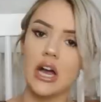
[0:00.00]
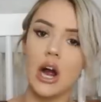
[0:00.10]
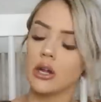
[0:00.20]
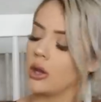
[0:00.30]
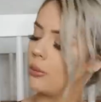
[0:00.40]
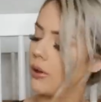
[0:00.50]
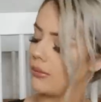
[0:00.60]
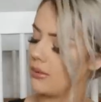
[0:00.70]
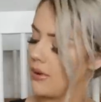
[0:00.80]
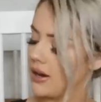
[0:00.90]
the Arlo
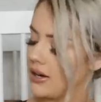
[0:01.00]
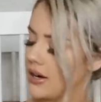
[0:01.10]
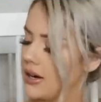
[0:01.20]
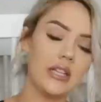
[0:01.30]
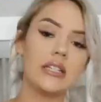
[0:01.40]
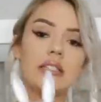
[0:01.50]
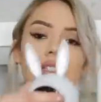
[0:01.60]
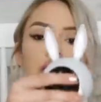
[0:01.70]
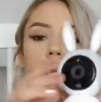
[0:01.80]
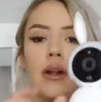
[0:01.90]
Baby Monitor. This
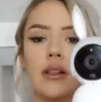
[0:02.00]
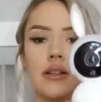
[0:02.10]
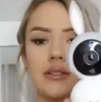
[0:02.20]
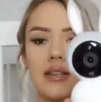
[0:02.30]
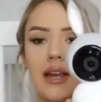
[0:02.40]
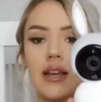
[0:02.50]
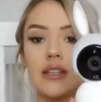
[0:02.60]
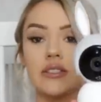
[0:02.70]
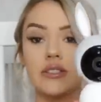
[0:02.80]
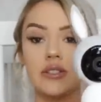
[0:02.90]
is what it looks like.
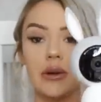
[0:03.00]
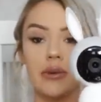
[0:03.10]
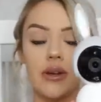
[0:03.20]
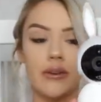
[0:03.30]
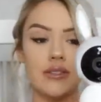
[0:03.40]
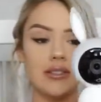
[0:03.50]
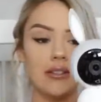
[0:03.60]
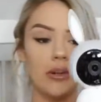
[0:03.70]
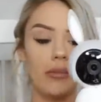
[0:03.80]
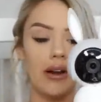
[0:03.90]
It's so cute. It's a
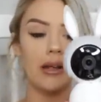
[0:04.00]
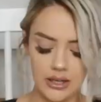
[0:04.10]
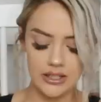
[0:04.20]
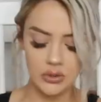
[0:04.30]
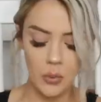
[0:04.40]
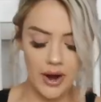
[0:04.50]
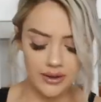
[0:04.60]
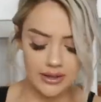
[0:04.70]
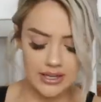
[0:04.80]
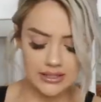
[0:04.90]
little bunny. It's
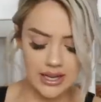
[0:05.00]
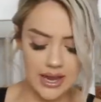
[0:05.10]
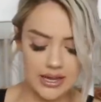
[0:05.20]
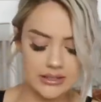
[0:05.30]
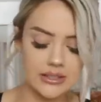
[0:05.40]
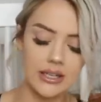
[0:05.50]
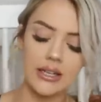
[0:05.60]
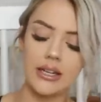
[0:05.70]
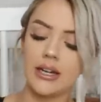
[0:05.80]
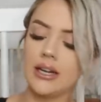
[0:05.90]
wireless and
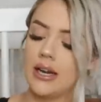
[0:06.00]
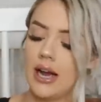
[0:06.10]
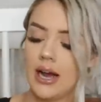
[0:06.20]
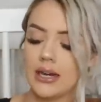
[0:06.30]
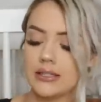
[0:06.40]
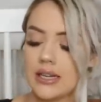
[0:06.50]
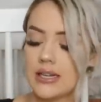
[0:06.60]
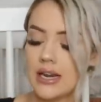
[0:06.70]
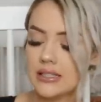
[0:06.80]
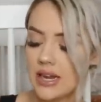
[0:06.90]
it has
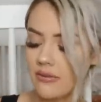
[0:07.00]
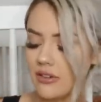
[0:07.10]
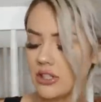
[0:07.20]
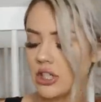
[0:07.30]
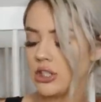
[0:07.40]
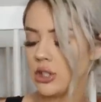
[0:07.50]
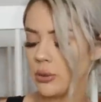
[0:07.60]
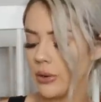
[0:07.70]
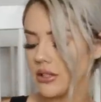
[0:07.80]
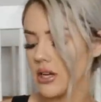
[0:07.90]
nighttime vision,
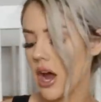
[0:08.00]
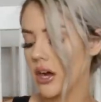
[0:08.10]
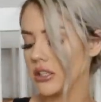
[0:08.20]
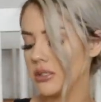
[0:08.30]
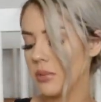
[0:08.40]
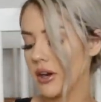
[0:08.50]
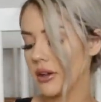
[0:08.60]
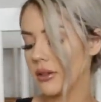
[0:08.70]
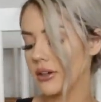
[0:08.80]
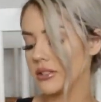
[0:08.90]
two-way talk, smart
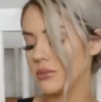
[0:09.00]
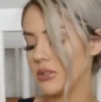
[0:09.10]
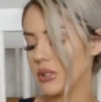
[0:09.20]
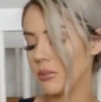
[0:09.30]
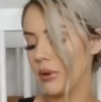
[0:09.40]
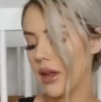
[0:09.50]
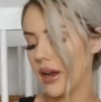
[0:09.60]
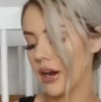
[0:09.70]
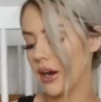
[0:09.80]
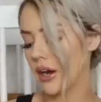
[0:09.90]
alerts, music
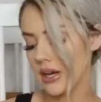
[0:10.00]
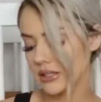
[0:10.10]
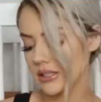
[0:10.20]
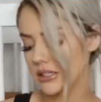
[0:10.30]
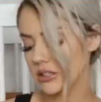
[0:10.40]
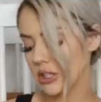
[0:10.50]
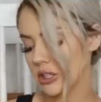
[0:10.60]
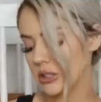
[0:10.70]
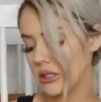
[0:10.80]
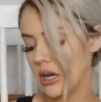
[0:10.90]
player, air
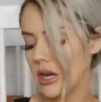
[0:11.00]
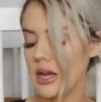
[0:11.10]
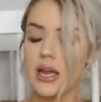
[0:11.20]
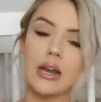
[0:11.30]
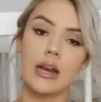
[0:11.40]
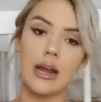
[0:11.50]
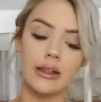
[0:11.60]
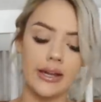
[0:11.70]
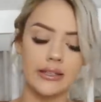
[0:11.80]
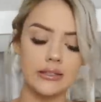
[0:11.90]
sensors, and a
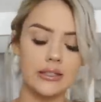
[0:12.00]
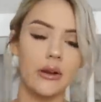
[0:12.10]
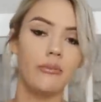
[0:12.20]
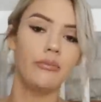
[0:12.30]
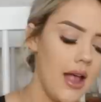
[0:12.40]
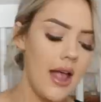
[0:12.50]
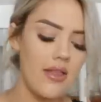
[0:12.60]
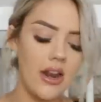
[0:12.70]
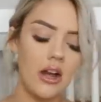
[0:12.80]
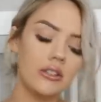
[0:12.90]
night light. So and
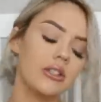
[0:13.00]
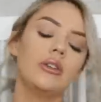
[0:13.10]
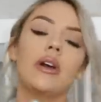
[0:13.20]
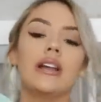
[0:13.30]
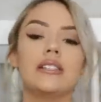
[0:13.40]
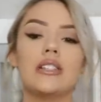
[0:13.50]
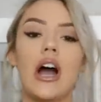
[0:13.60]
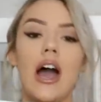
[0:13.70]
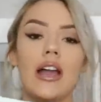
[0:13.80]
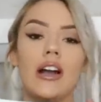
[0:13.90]
then also you guys
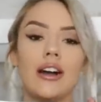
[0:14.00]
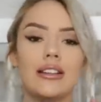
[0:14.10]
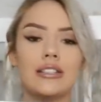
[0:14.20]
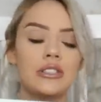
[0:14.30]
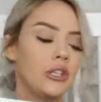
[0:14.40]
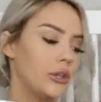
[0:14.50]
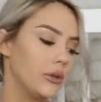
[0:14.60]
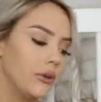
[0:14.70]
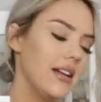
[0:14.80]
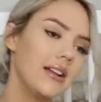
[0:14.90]
saw I got this
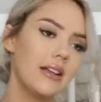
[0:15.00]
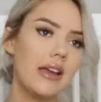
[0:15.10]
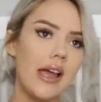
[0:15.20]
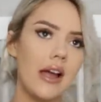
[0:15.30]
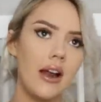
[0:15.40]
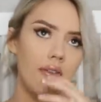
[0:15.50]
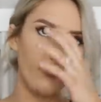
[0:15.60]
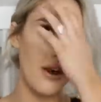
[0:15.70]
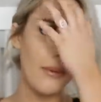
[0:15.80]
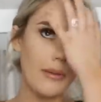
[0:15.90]
too. Technically I got it
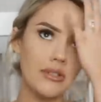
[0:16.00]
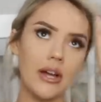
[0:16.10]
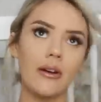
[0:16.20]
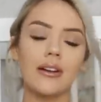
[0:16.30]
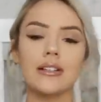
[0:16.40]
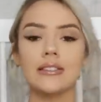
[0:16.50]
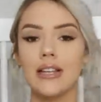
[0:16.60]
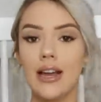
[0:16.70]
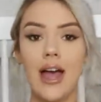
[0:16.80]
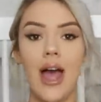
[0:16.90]
for our baby shower because
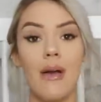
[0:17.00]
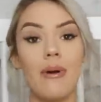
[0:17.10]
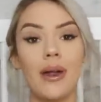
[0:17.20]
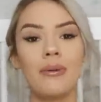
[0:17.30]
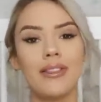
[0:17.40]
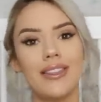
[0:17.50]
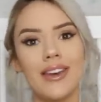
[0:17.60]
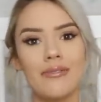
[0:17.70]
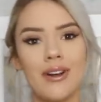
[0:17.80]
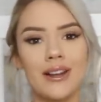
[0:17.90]
I bought it with the
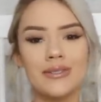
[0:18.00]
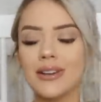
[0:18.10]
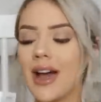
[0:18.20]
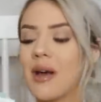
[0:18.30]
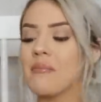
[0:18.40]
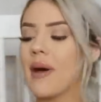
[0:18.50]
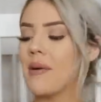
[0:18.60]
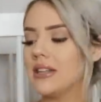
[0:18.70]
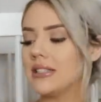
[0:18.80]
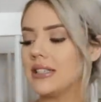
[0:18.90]
gift cards we got,
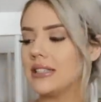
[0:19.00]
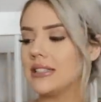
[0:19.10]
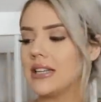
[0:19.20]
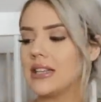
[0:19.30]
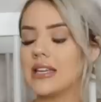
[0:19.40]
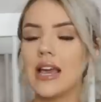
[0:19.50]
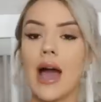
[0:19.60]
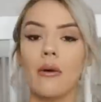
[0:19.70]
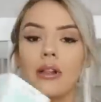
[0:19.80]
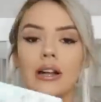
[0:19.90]
but this is the
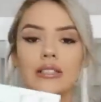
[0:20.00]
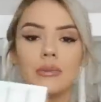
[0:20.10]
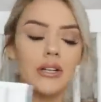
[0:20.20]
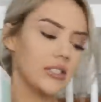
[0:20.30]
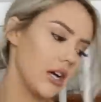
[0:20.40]
Owlet Smart